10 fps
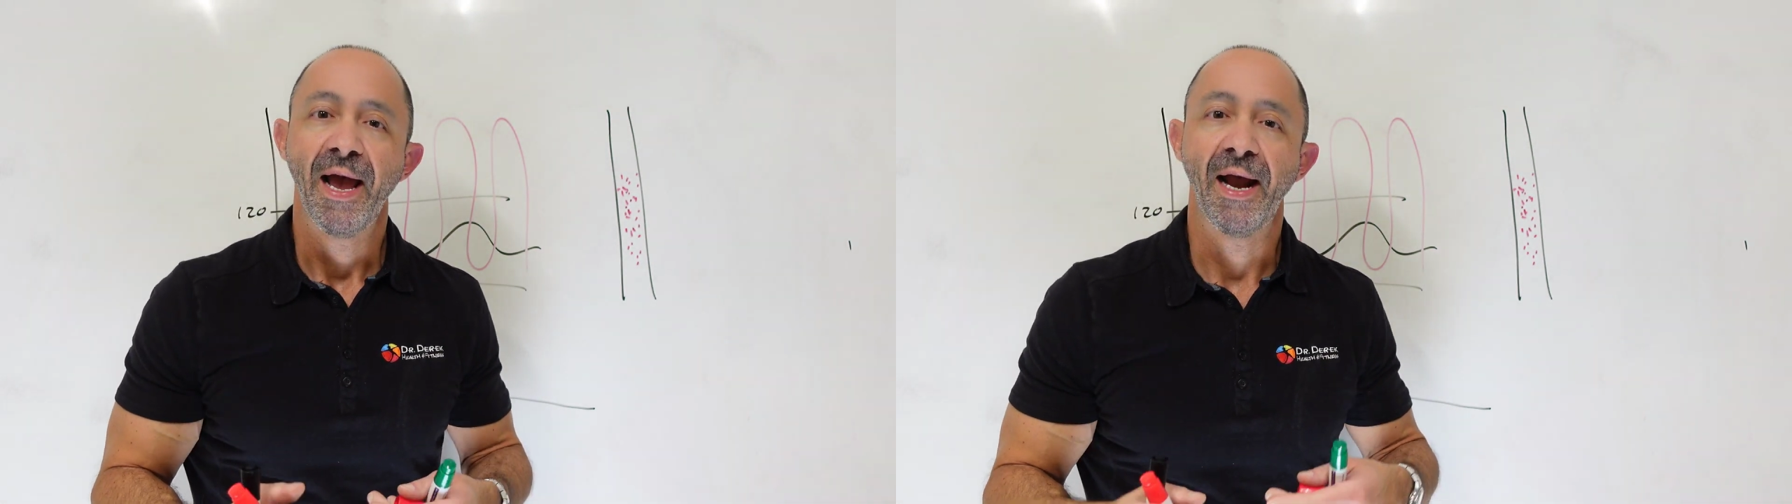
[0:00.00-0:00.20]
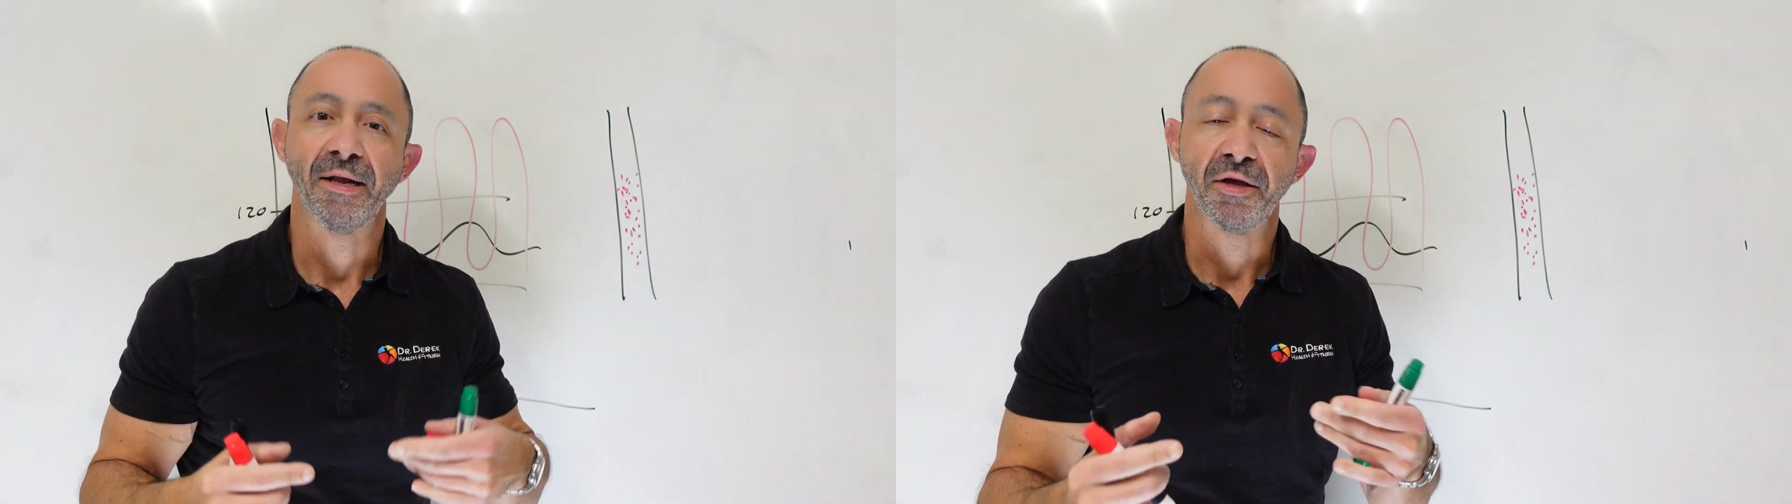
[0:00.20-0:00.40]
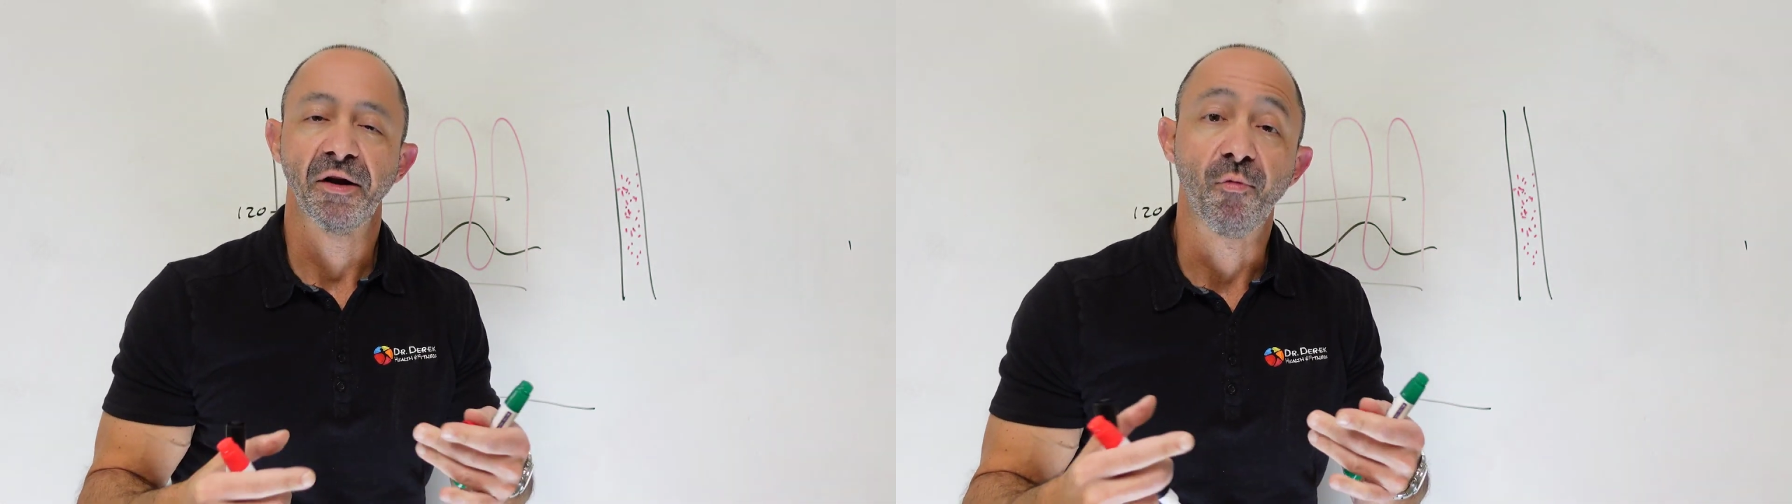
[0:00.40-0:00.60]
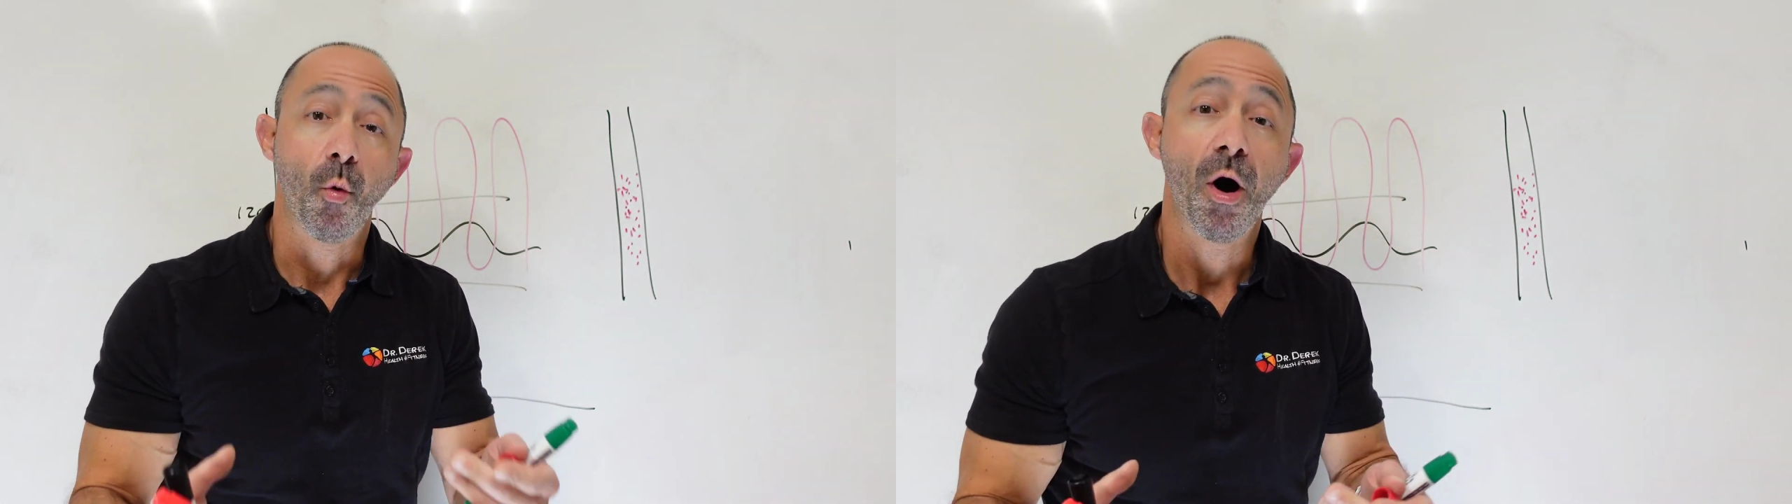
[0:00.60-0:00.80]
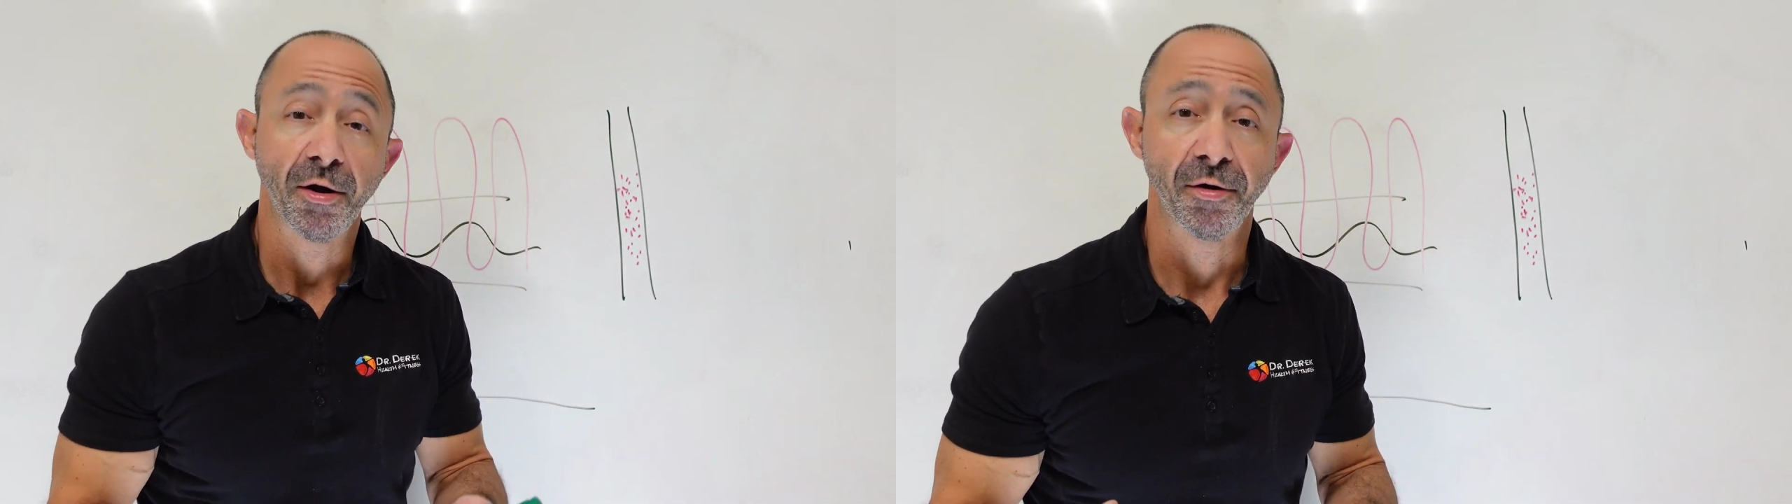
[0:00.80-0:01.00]
And instead of
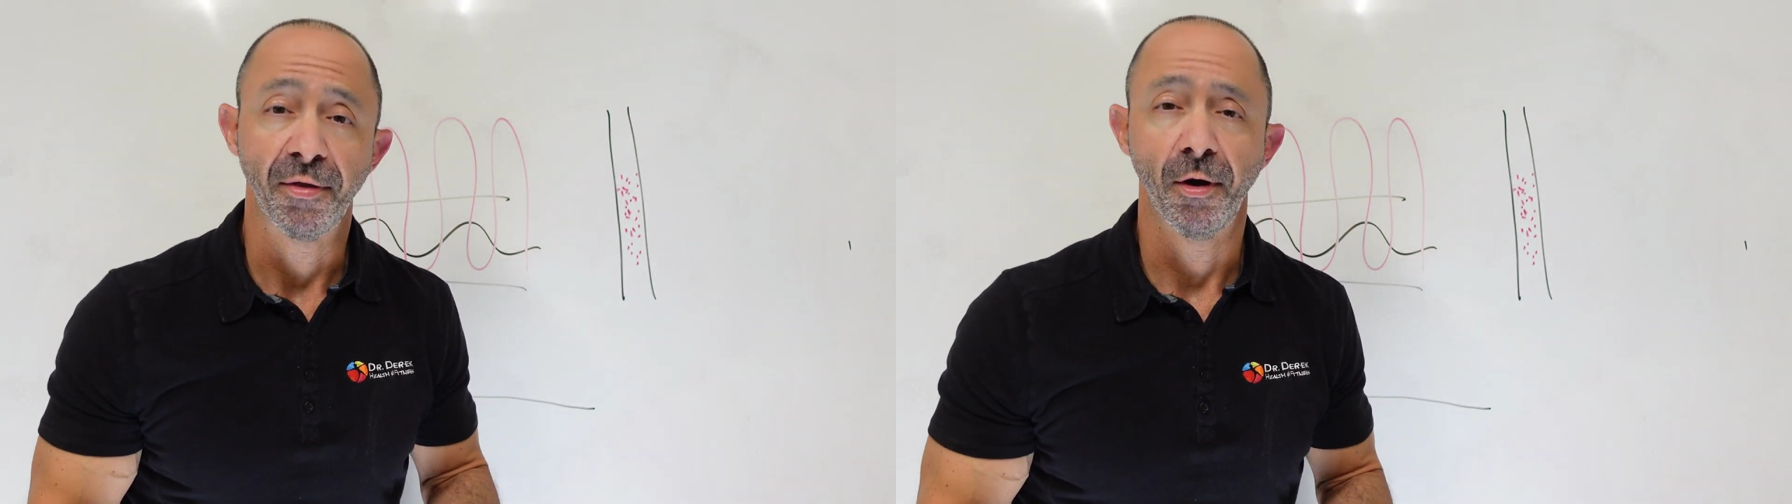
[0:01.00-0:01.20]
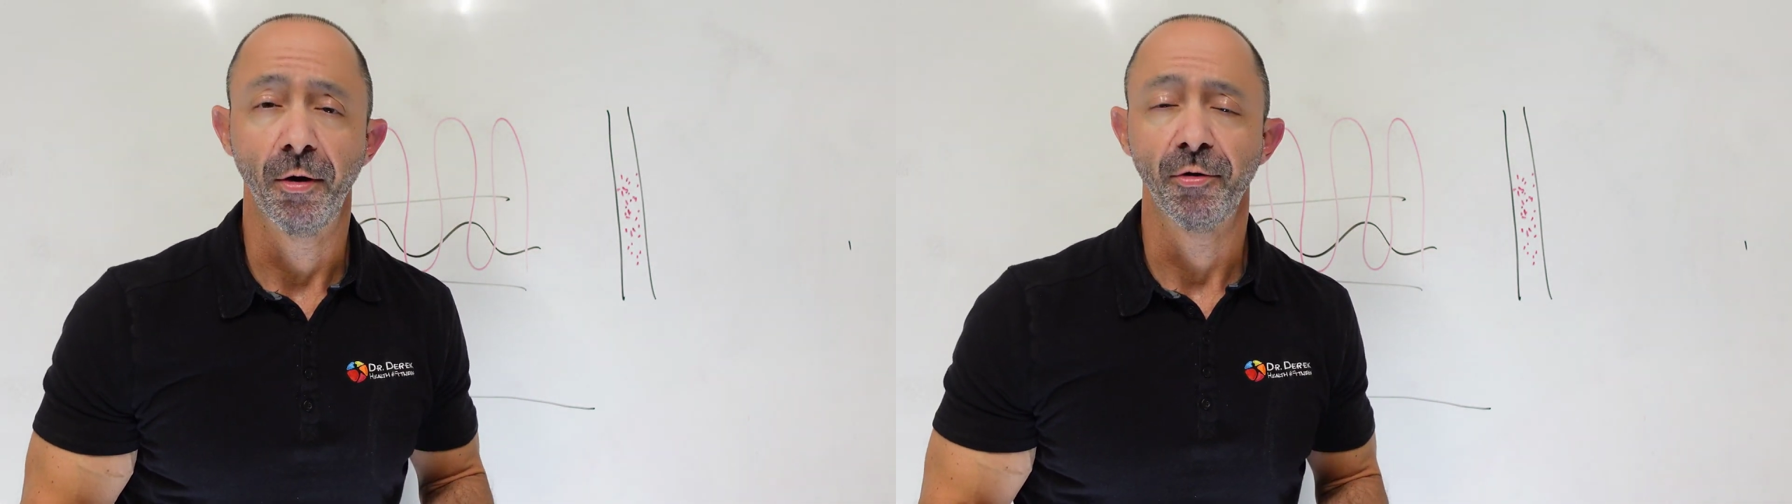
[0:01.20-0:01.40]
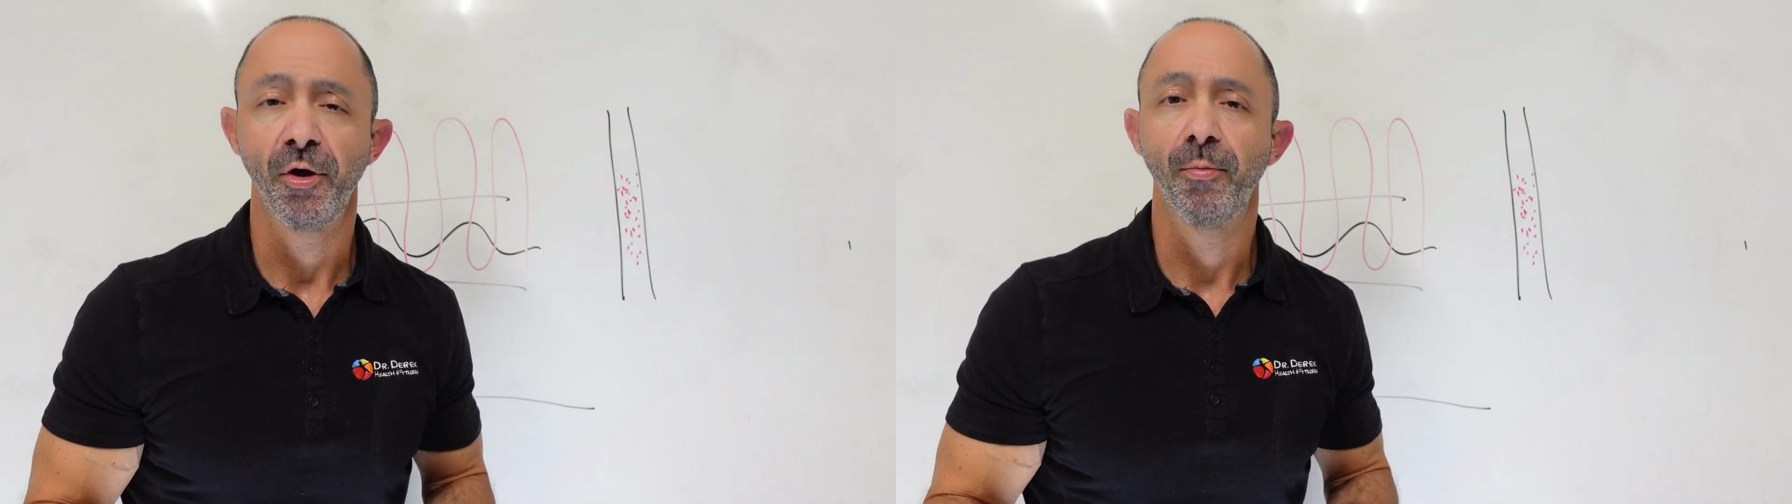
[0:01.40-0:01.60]
water in the hose,